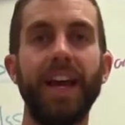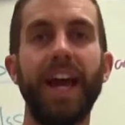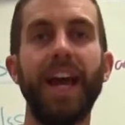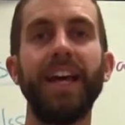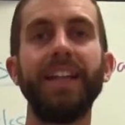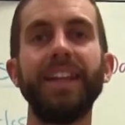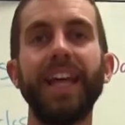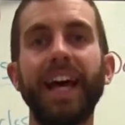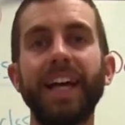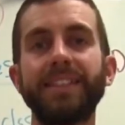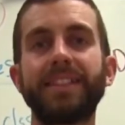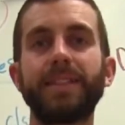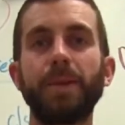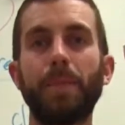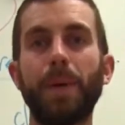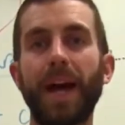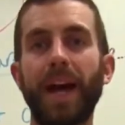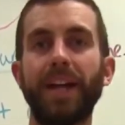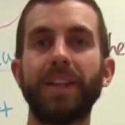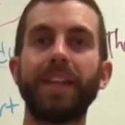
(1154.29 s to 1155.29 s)
And that's the
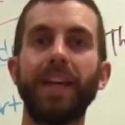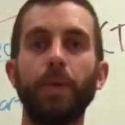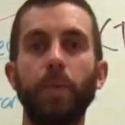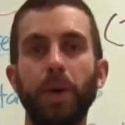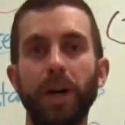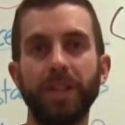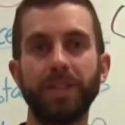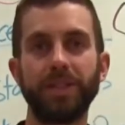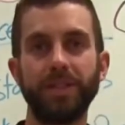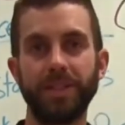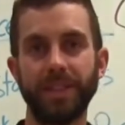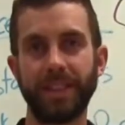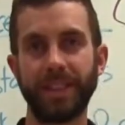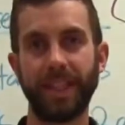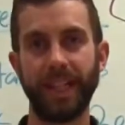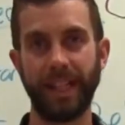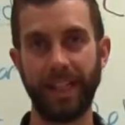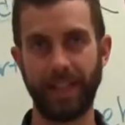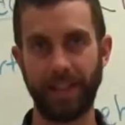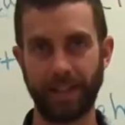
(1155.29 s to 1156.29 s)
path I want you to
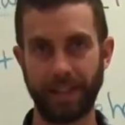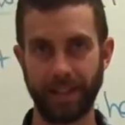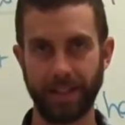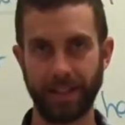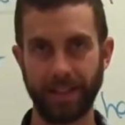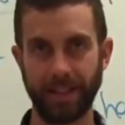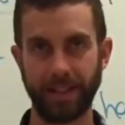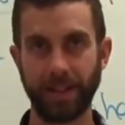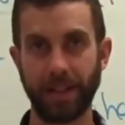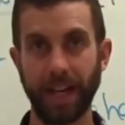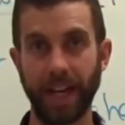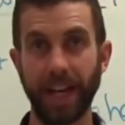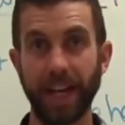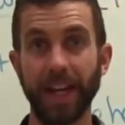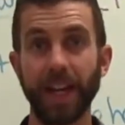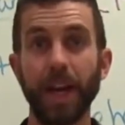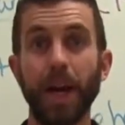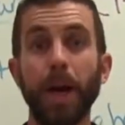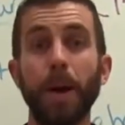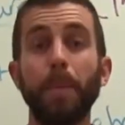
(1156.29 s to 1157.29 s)
take. Okay?
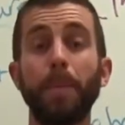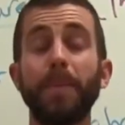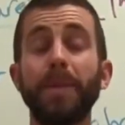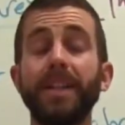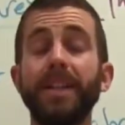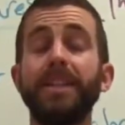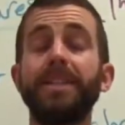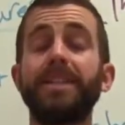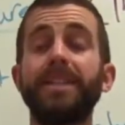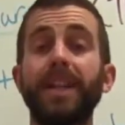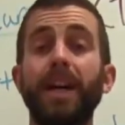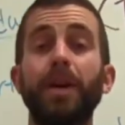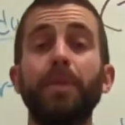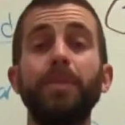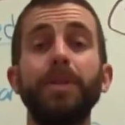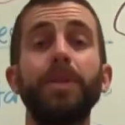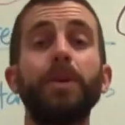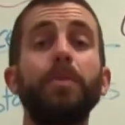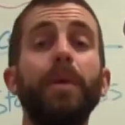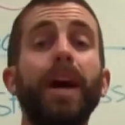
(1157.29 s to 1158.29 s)
Please tell
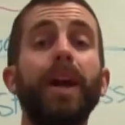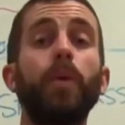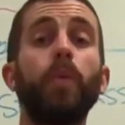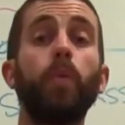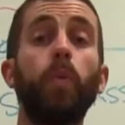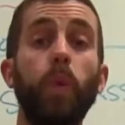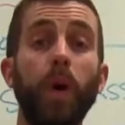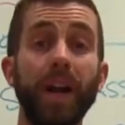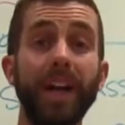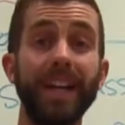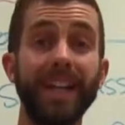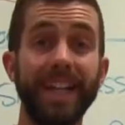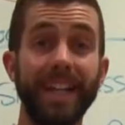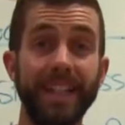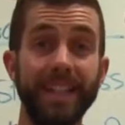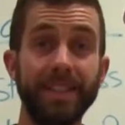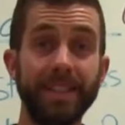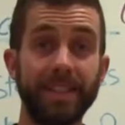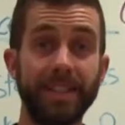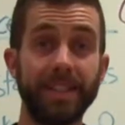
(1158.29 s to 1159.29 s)
me, no matter what it
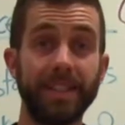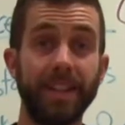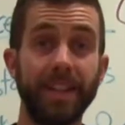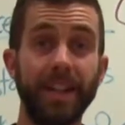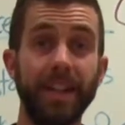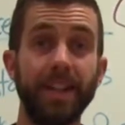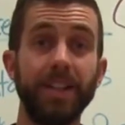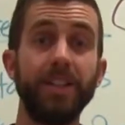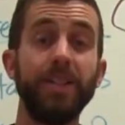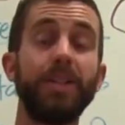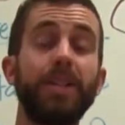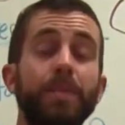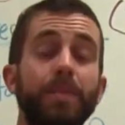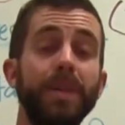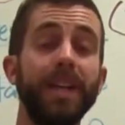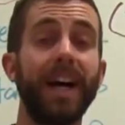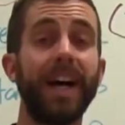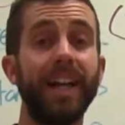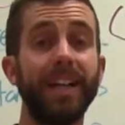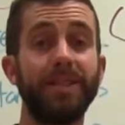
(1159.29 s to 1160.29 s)
is, you can
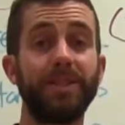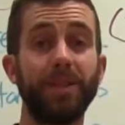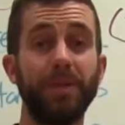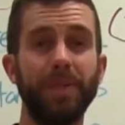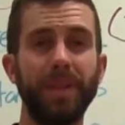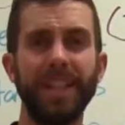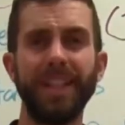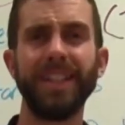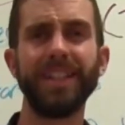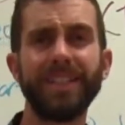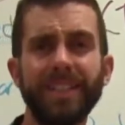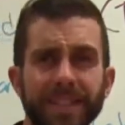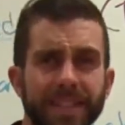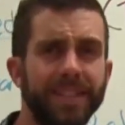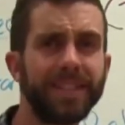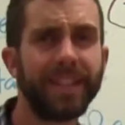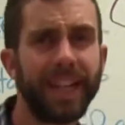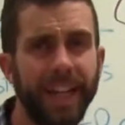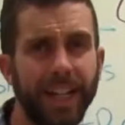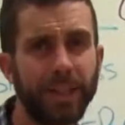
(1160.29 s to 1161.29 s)
be honest with me. And this
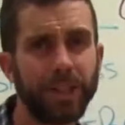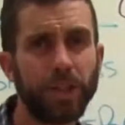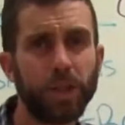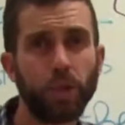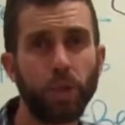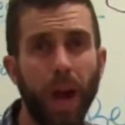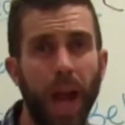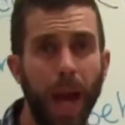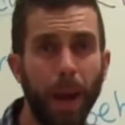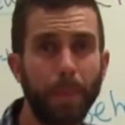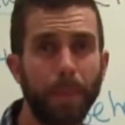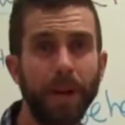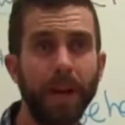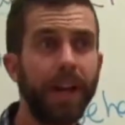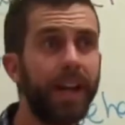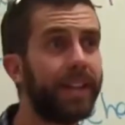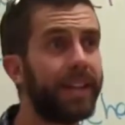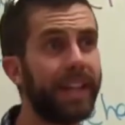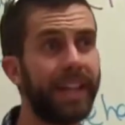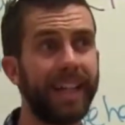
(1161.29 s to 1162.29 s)
isn't like a trap
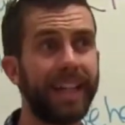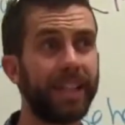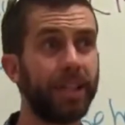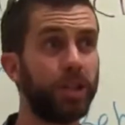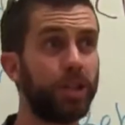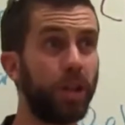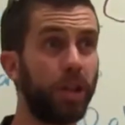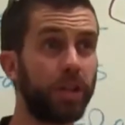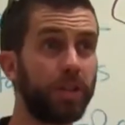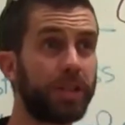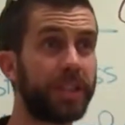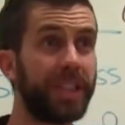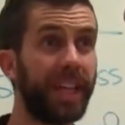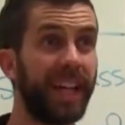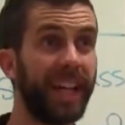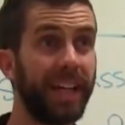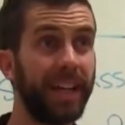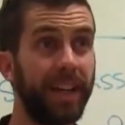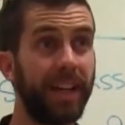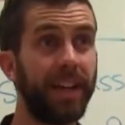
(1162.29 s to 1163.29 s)
that like adults
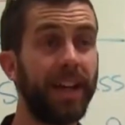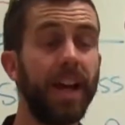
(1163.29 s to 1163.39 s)
say.